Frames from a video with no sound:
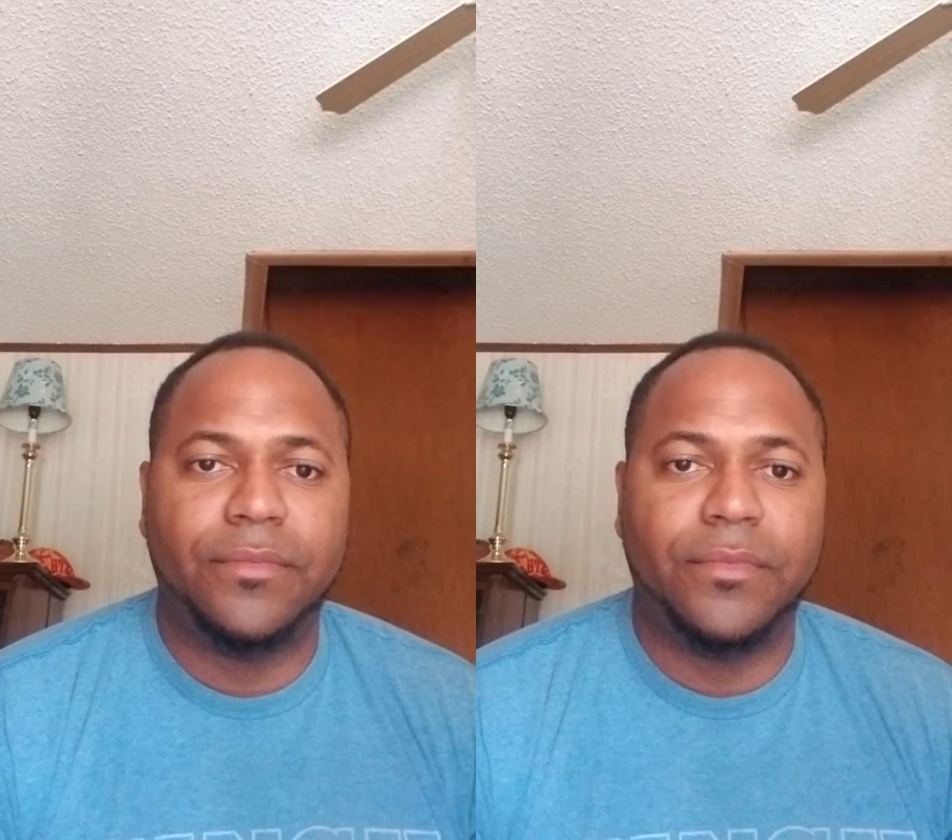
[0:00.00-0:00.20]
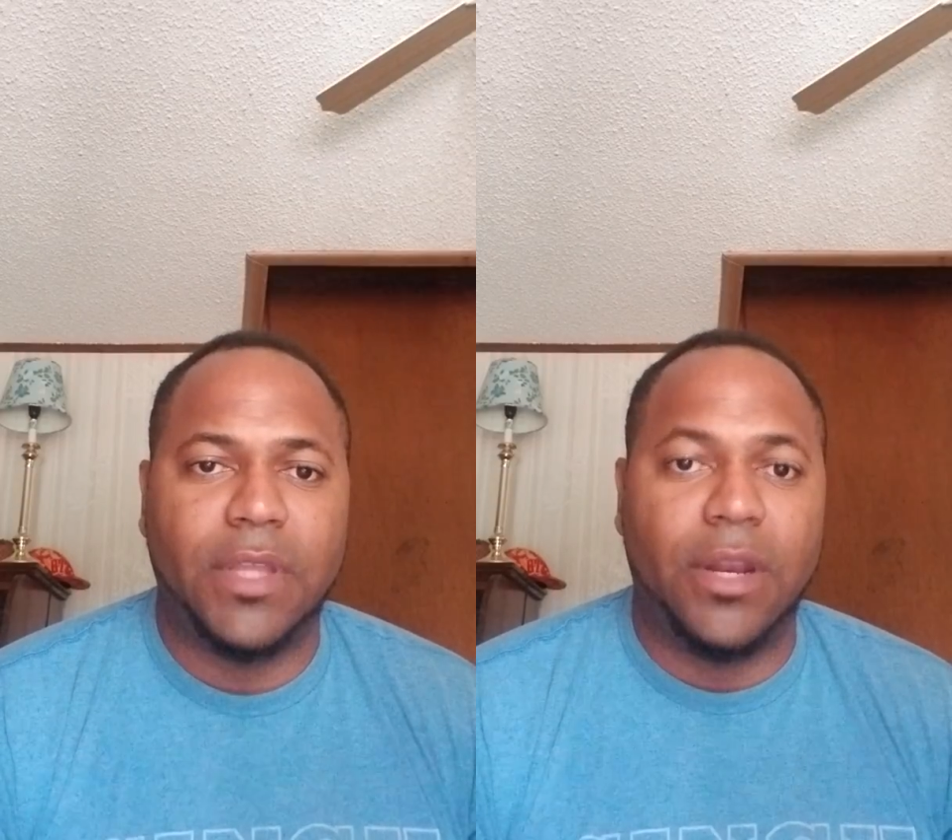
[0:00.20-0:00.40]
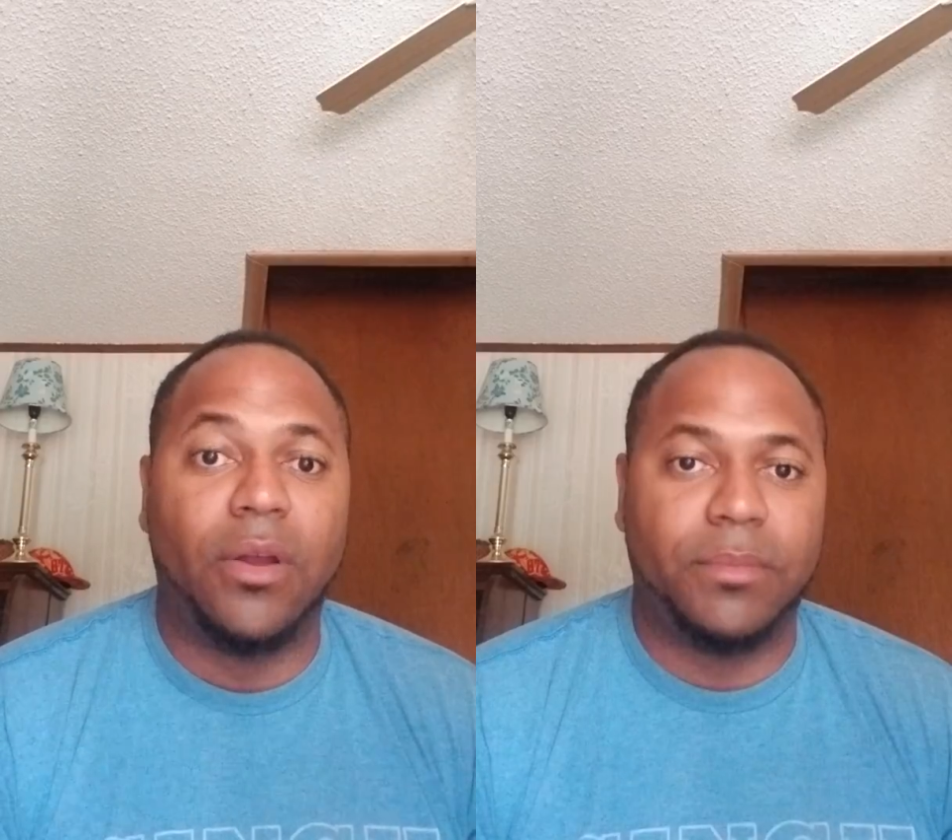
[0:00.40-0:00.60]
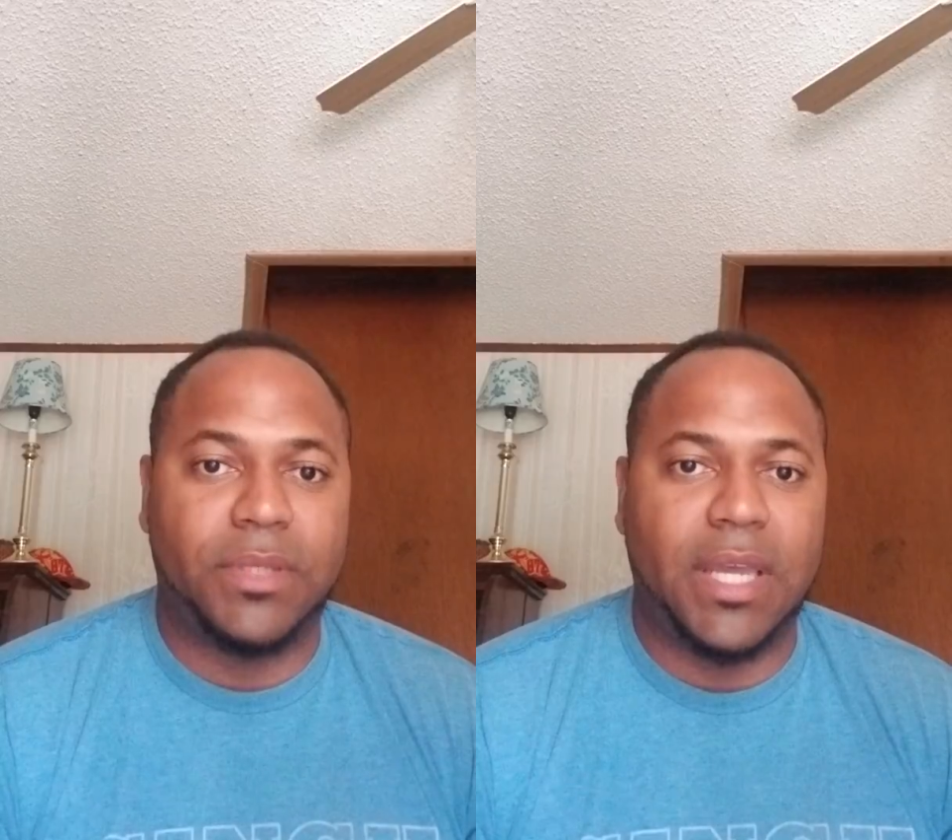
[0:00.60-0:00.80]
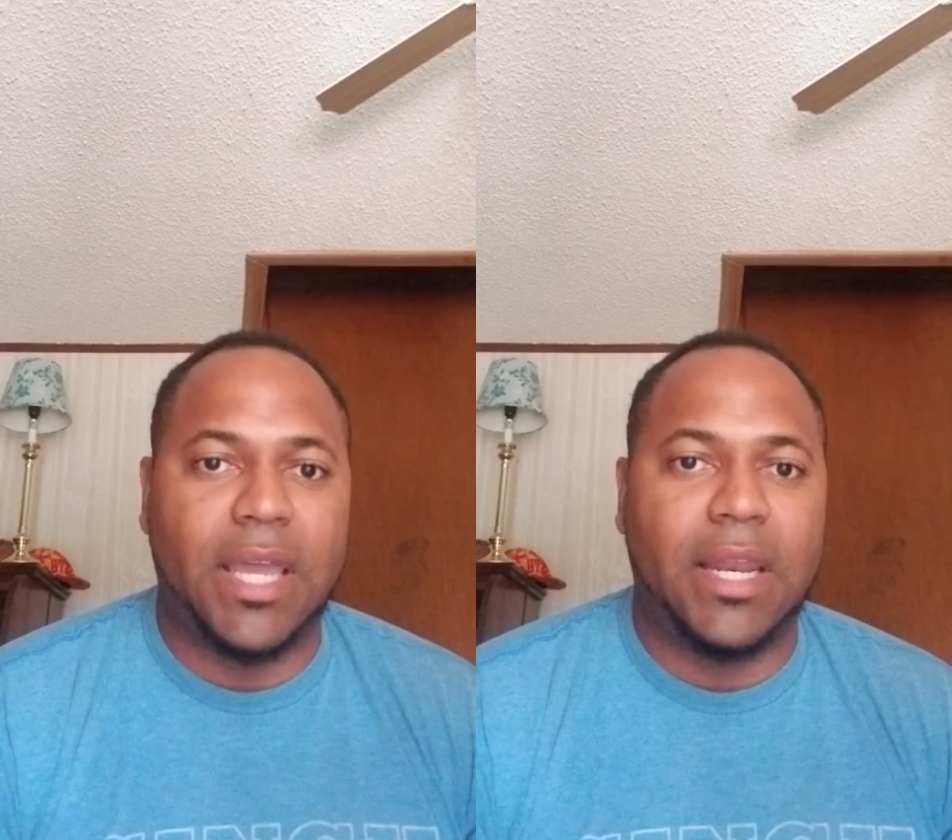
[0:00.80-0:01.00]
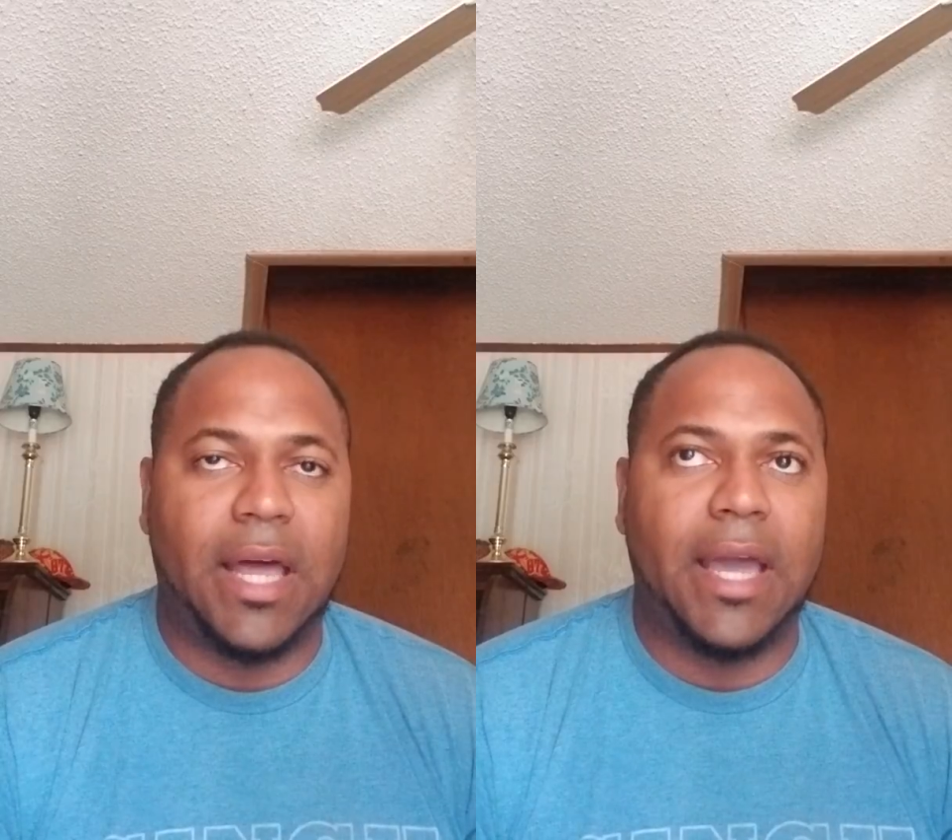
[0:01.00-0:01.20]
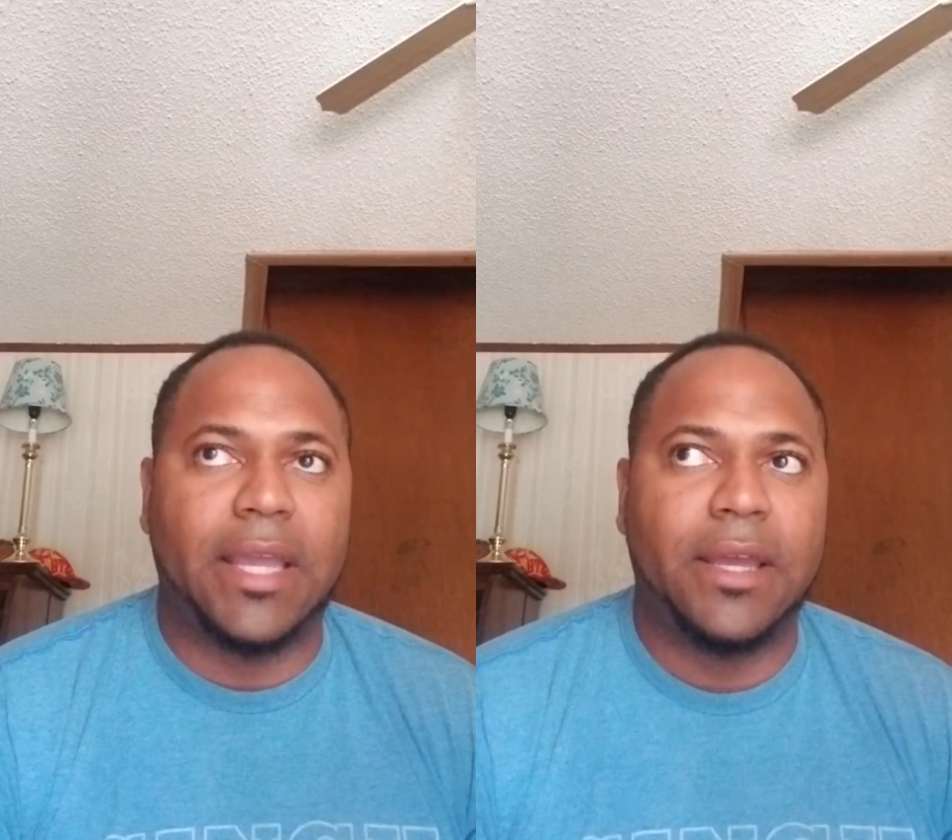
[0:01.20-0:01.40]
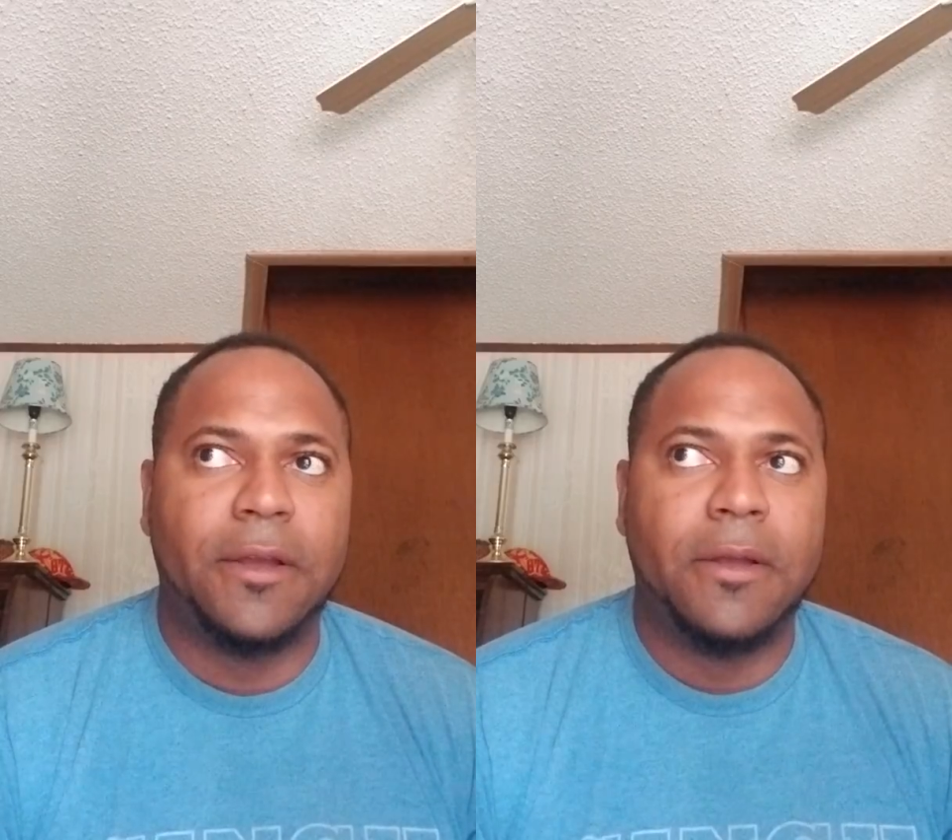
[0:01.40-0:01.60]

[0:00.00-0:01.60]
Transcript: You know what I'm saying? Like,